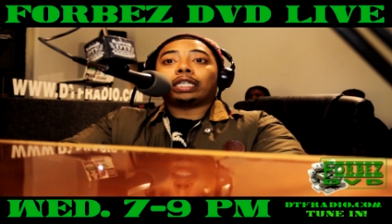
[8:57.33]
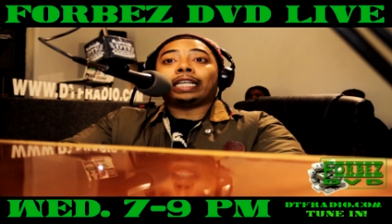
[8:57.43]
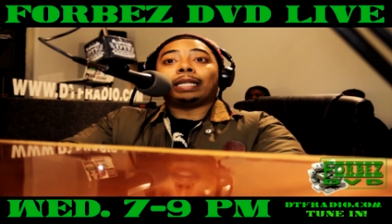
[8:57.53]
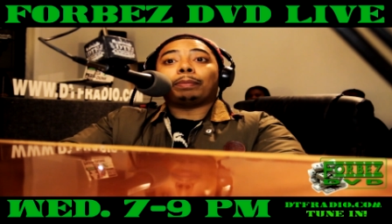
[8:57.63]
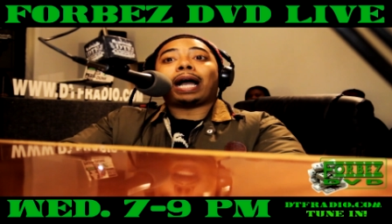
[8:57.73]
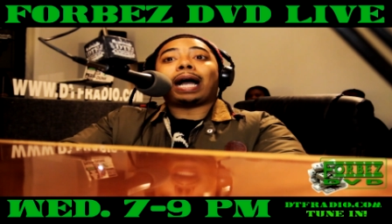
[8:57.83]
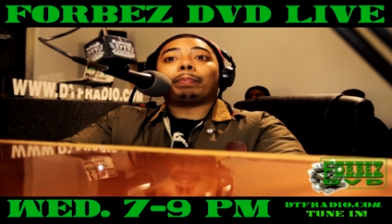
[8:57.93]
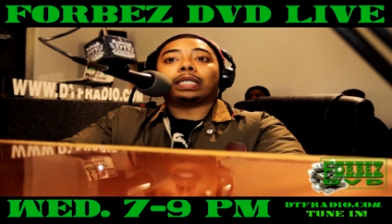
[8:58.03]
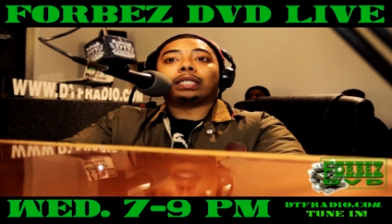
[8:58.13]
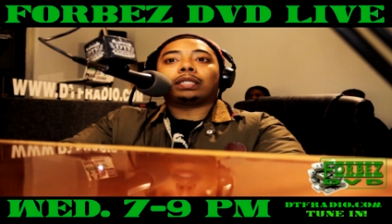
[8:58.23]
get it
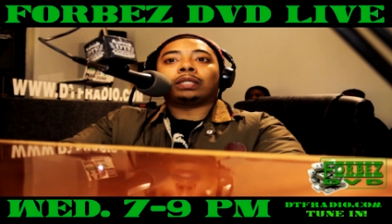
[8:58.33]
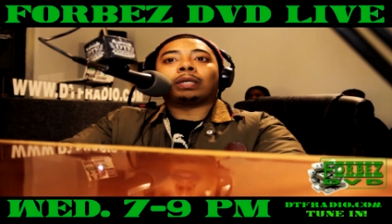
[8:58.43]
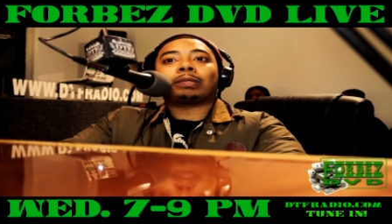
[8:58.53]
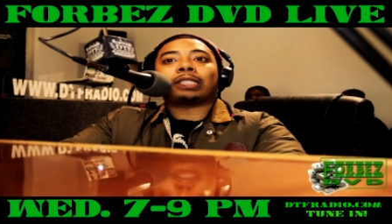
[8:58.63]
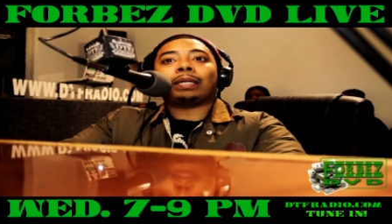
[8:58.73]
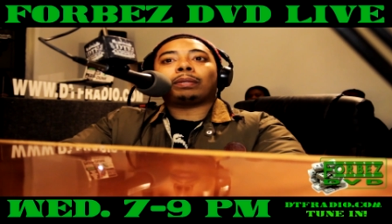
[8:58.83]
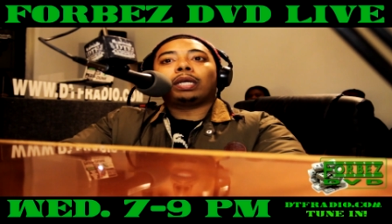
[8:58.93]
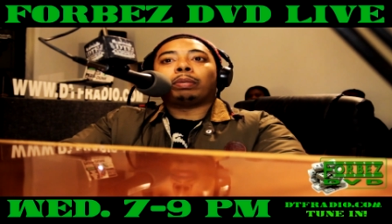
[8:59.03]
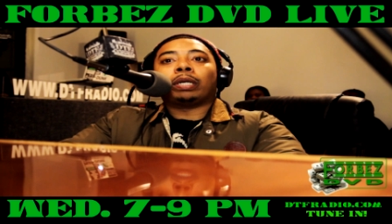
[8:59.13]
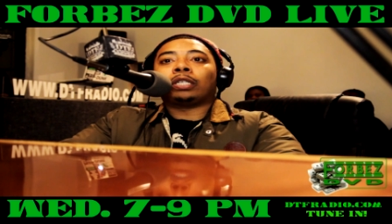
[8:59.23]
popping. You know what I'm
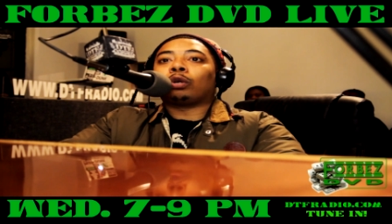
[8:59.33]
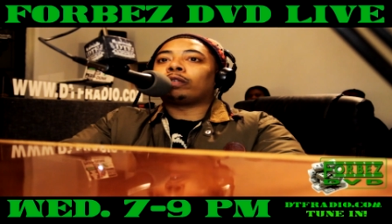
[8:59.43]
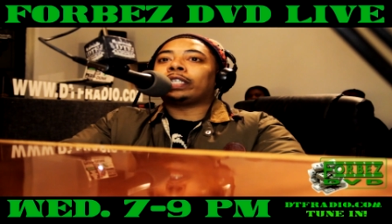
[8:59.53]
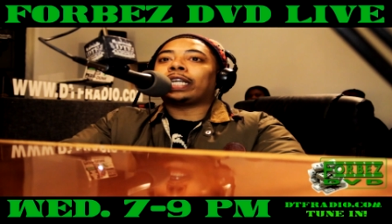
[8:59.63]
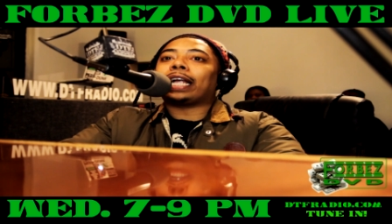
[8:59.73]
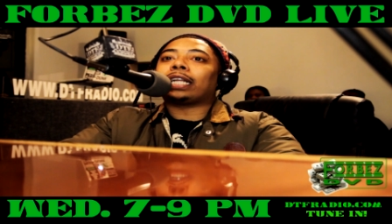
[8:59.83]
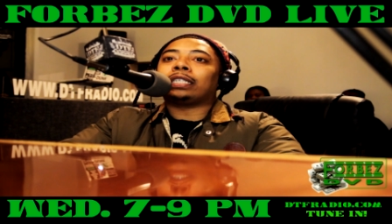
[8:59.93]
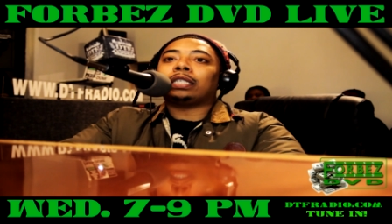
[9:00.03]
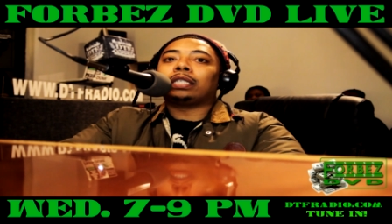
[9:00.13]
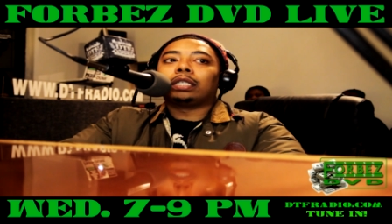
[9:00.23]
saying? But in all
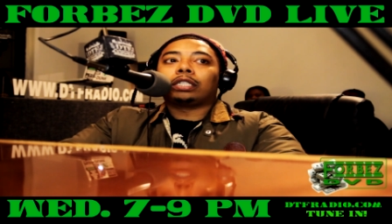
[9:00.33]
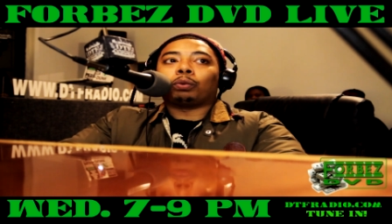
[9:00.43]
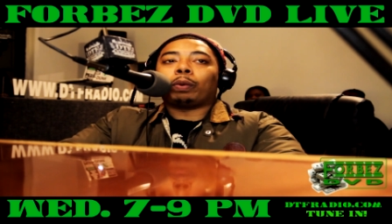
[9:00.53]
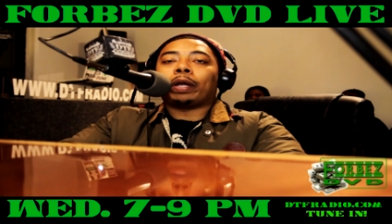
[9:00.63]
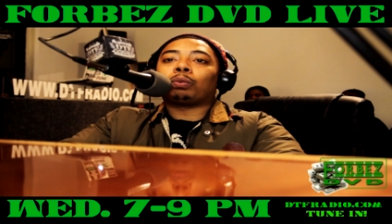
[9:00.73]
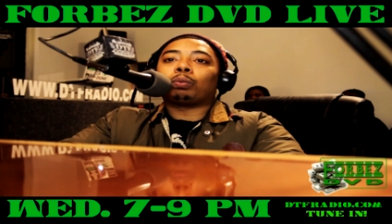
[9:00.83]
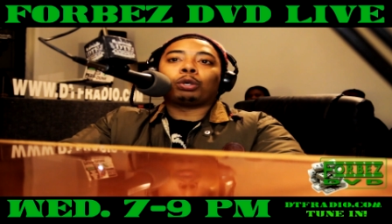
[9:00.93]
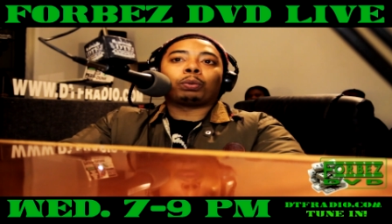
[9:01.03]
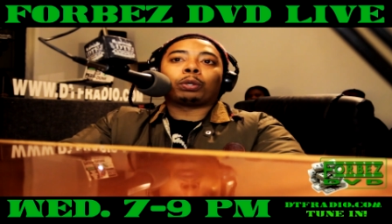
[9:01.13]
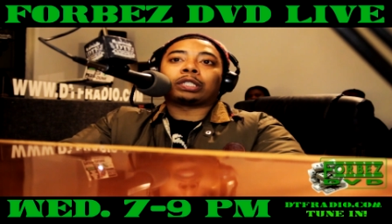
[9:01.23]
reality, the way the
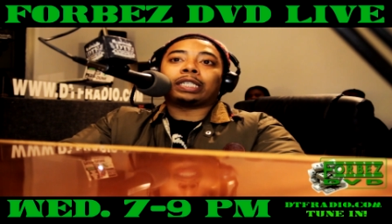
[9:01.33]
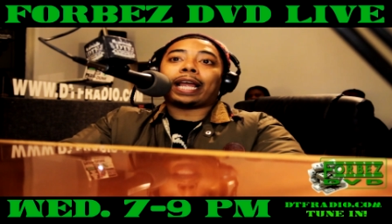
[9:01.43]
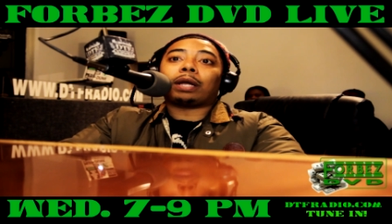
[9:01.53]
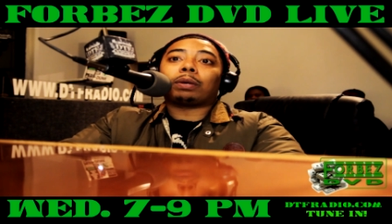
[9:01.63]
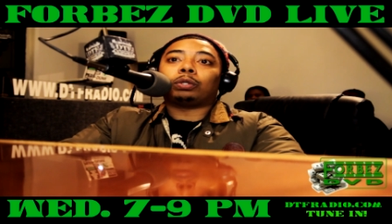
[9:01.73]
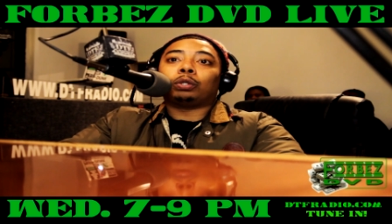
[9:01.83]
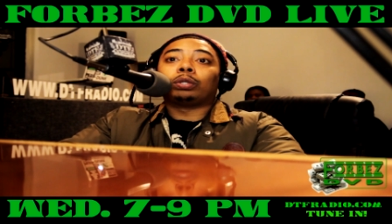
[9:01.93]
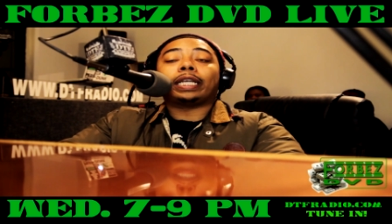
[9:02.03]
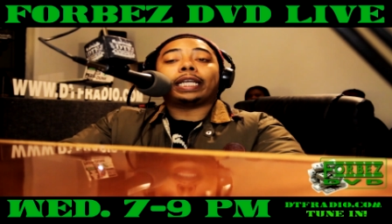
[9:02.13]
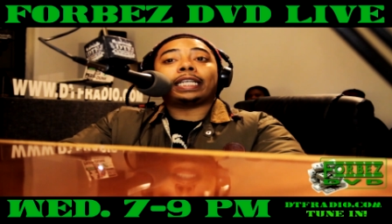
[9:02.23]
world works now, due
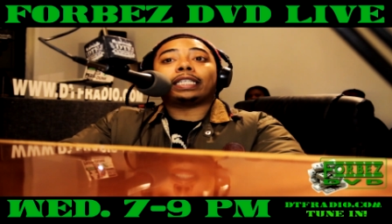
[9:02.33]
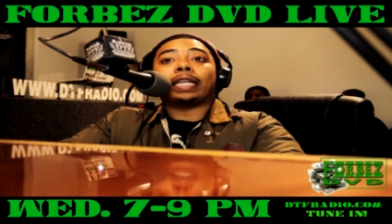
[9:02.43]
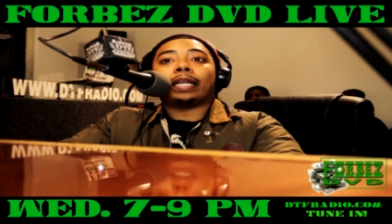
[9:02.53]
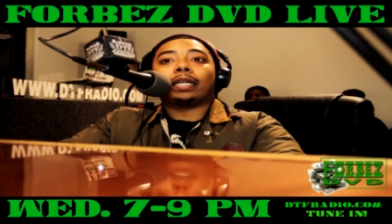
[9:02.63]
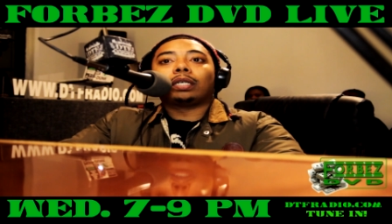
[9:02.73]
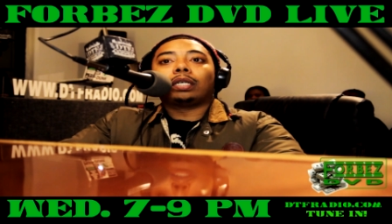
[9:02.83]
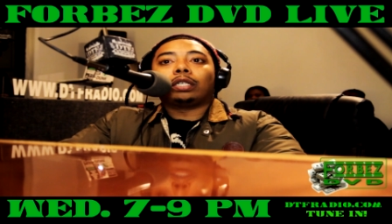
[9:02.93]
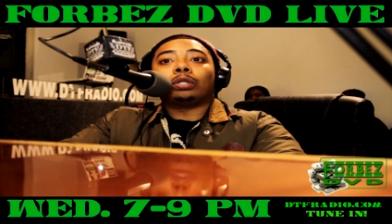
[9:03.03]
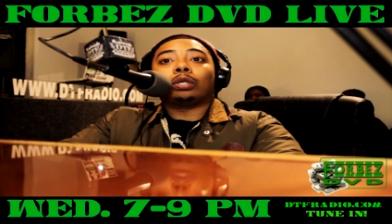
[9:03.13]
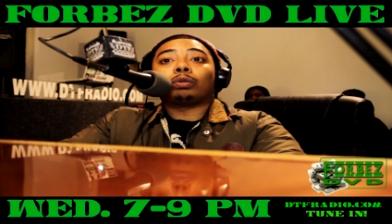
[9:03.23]
to the internet,
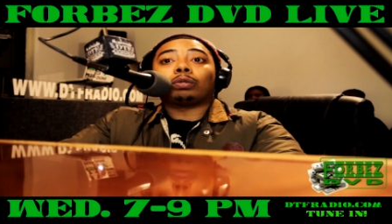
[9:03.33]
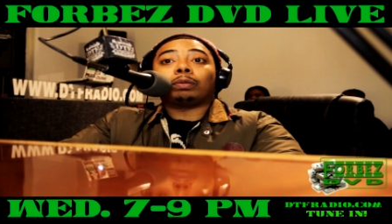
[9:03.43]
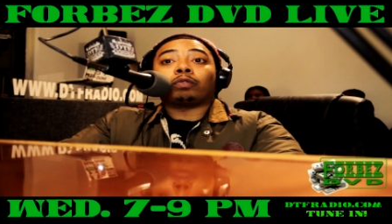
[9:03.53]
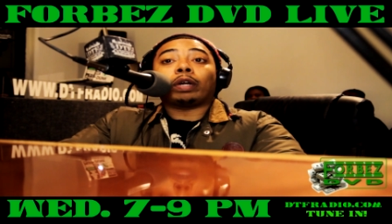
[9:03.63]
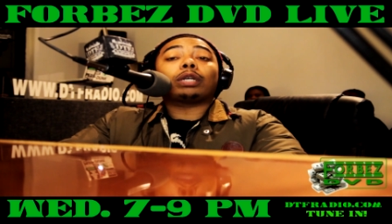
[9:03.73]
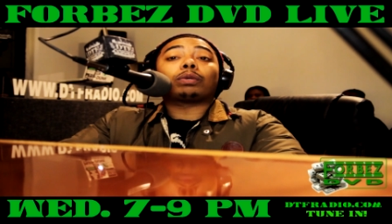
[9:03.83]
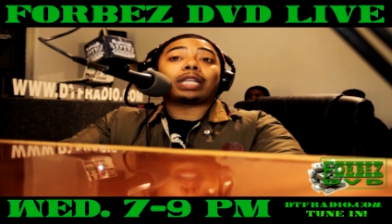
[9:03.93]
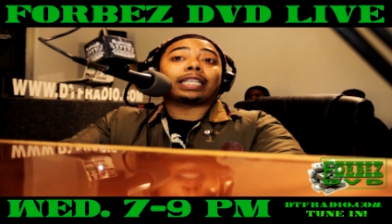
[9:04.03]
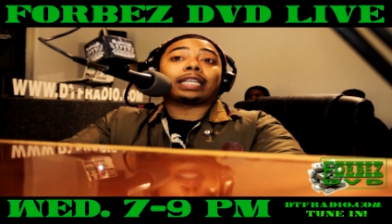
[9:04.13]
you know, radio's like the